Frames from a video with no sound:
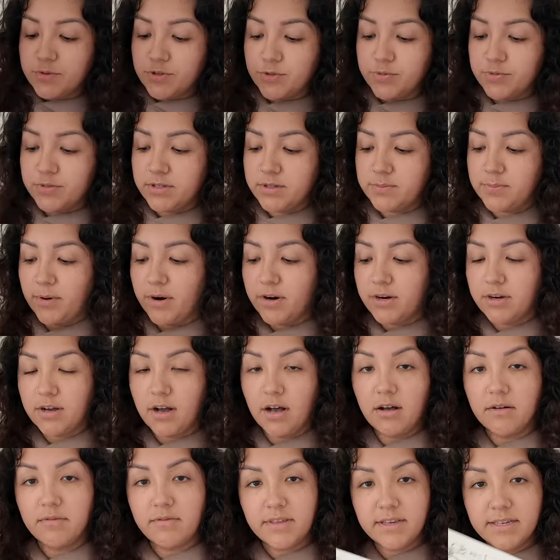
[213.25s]
which was part
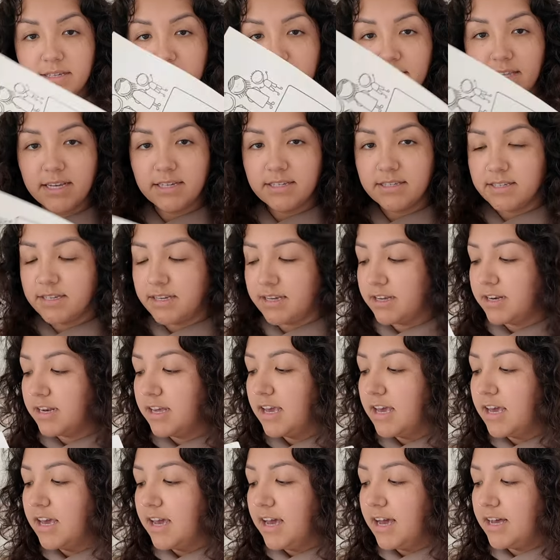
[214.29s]
of this lesson.
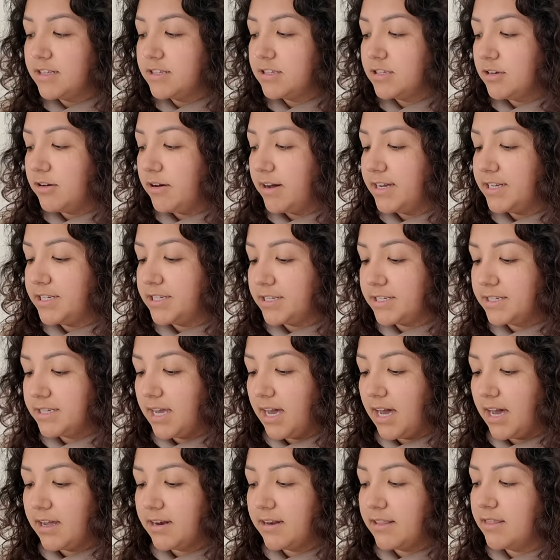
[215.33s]
And so I just
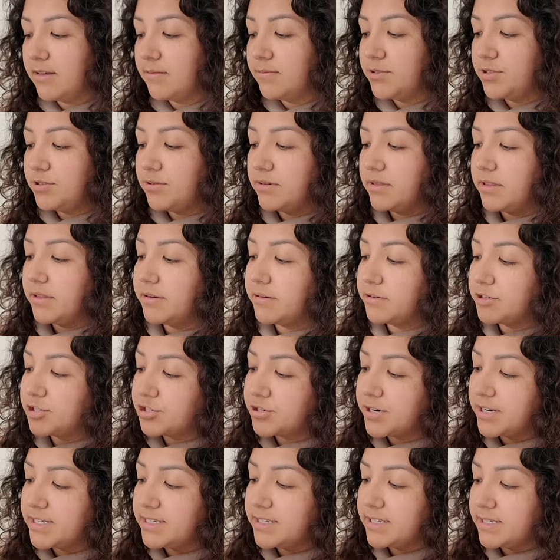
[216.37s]
had them do a little
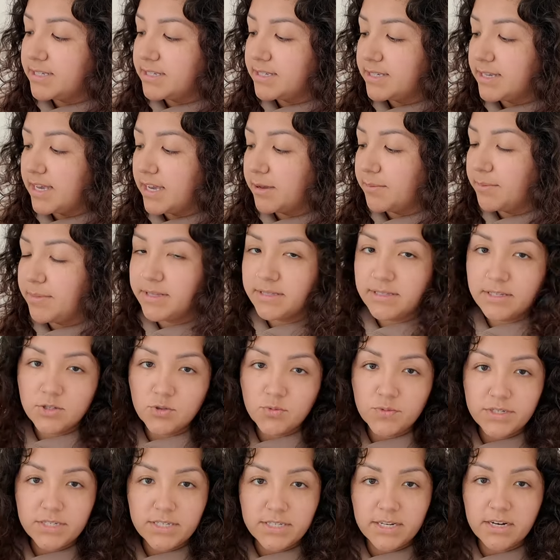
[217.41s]
tracing segments,
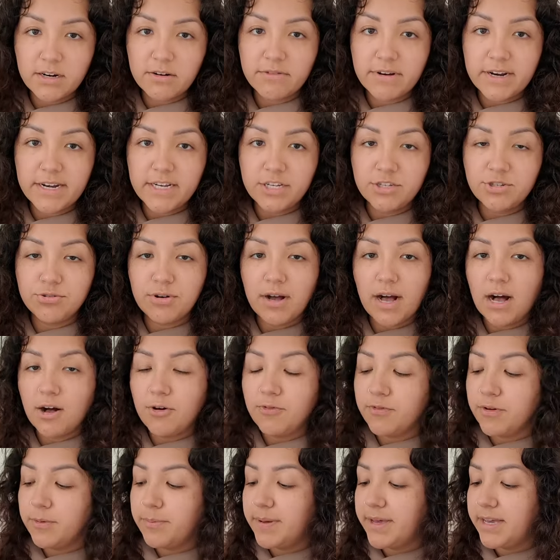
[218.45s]
and we did already do
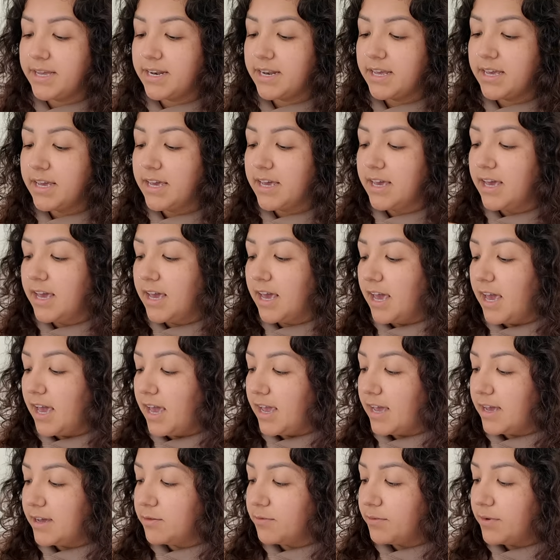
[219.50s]
alphabet.
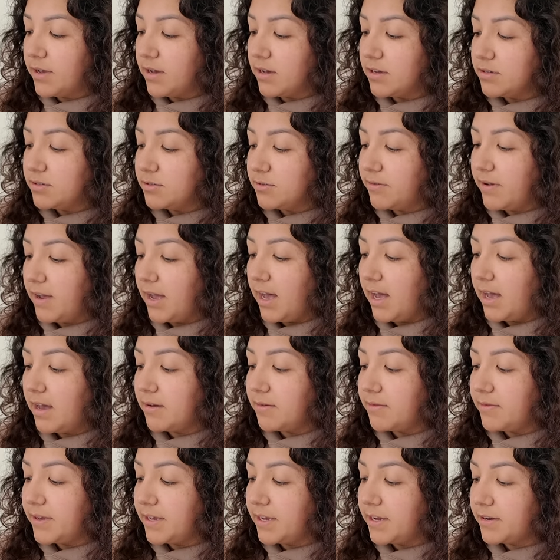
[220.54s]
And we also
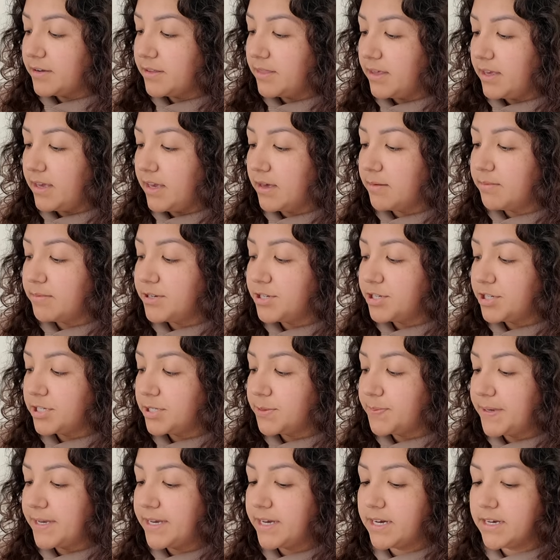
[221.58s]
have here the
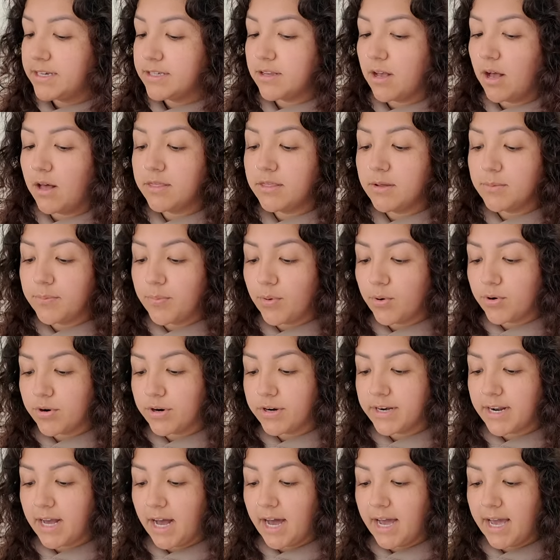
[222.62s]
images because on the
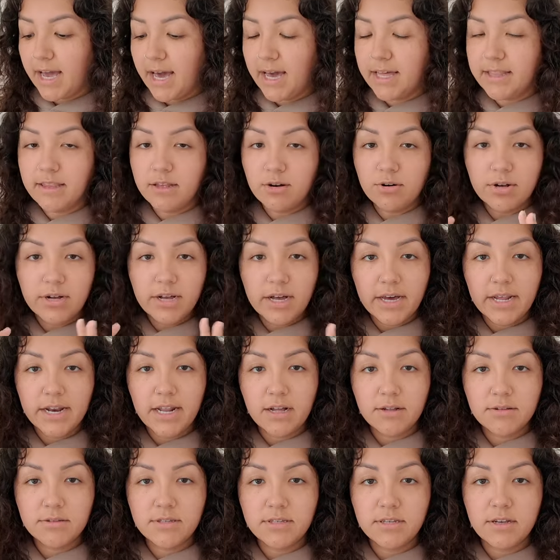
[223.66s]
board I had little
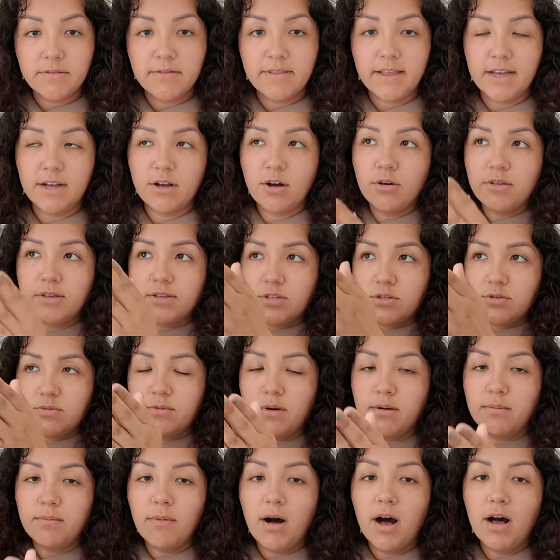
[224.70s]
cutouts of like, oh, this is
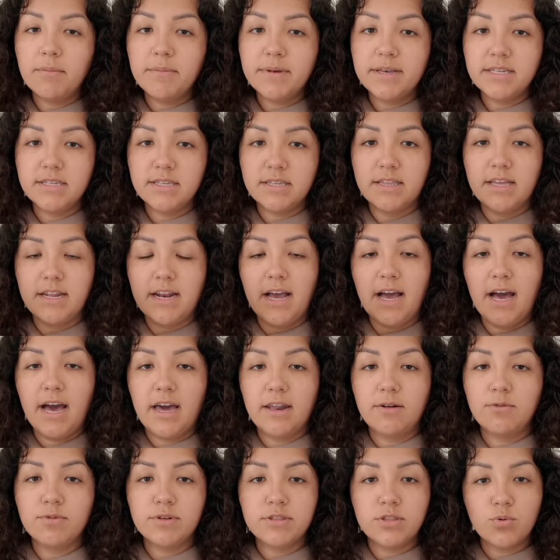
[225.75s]
what mom is, and then I
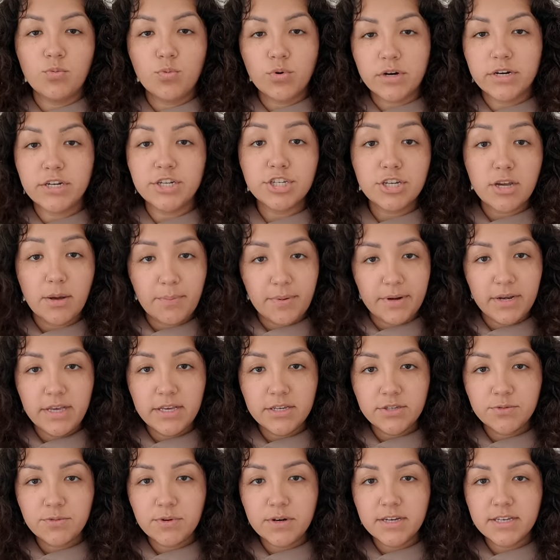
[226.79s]
had what the word in
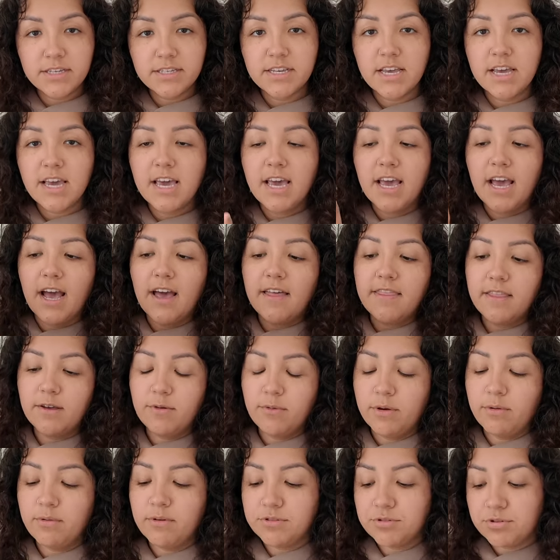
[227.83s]
Japanese was. And
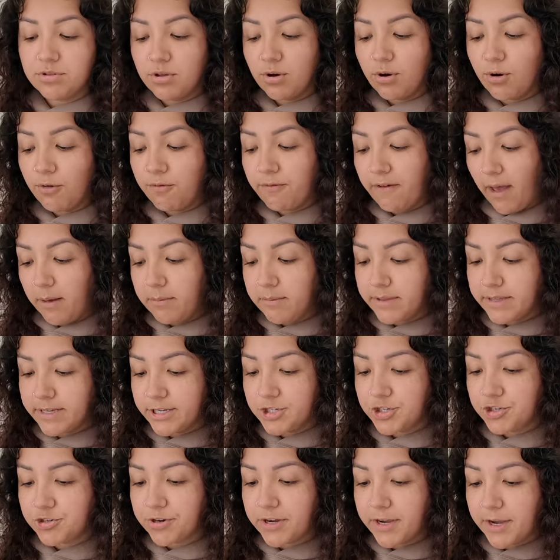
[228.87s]
then we went through the whole
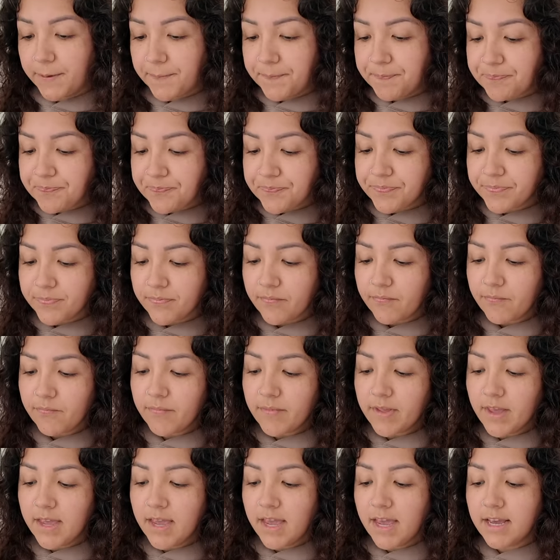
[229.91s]
family tree.
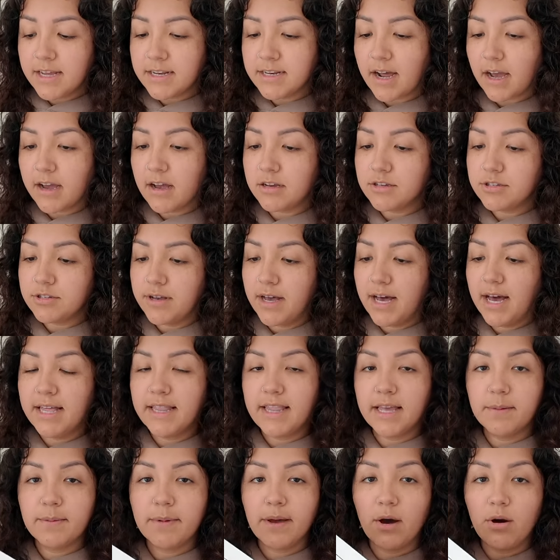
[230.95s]
And I also had
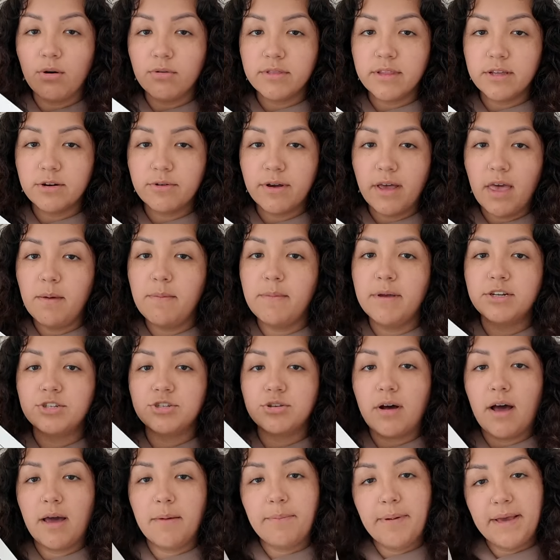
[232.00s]
like my own little image,
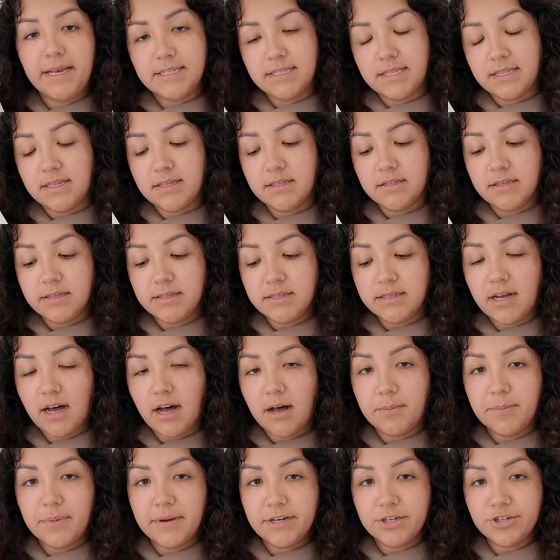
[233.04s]
so I pasted this on
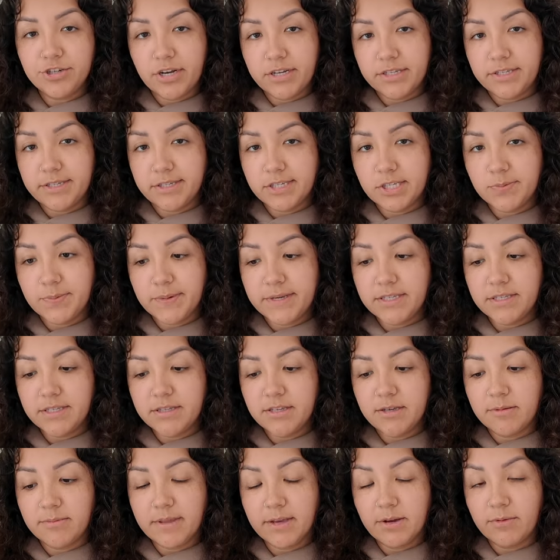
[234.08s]
top and tried to explain to
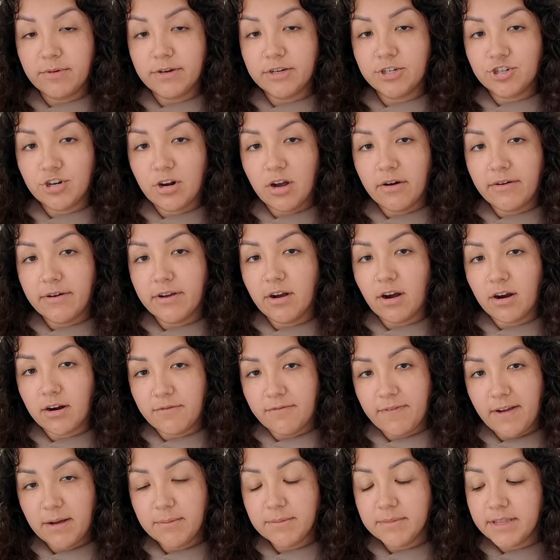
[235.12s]
them like we're drawing our
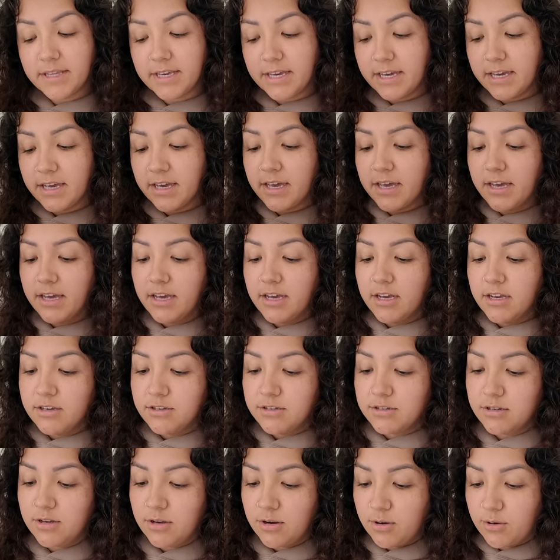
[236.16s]
family.
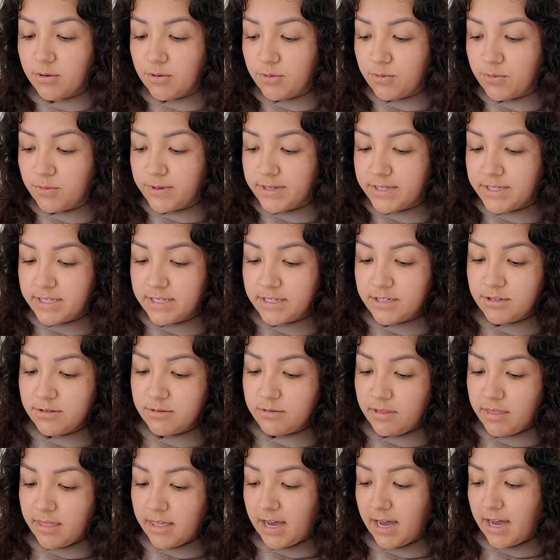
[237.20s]
So we did do
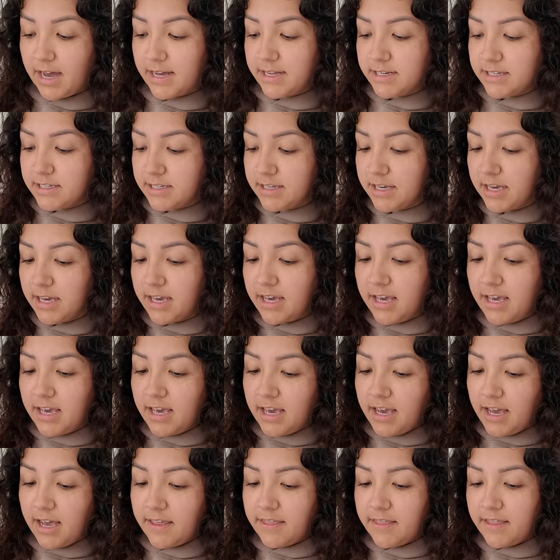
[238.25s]
that.
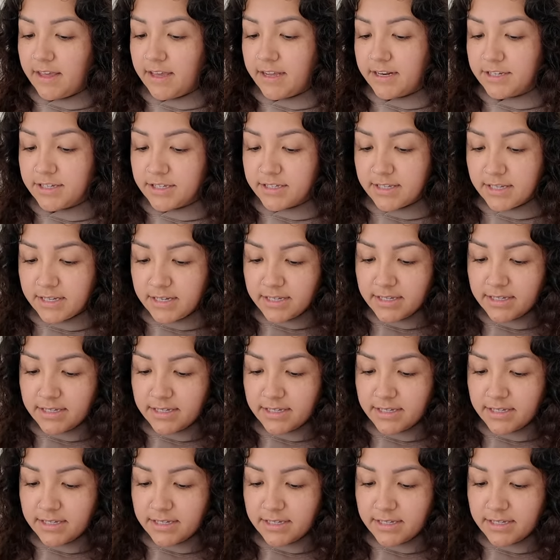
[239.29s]
And then just an